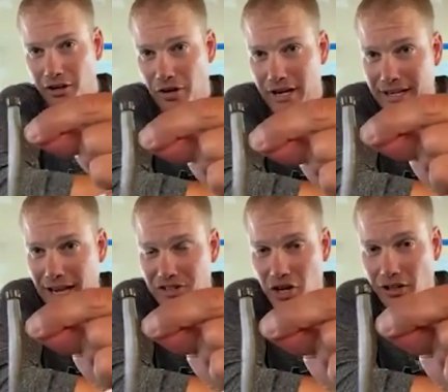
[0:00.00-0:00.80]
a, a
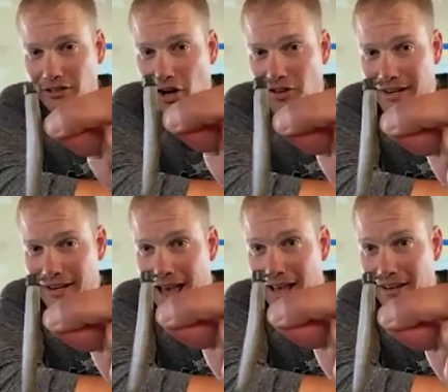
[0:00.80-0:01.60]
great catch all is
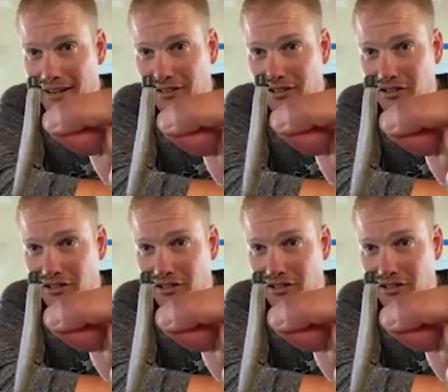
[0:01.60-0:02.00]
called a Ned.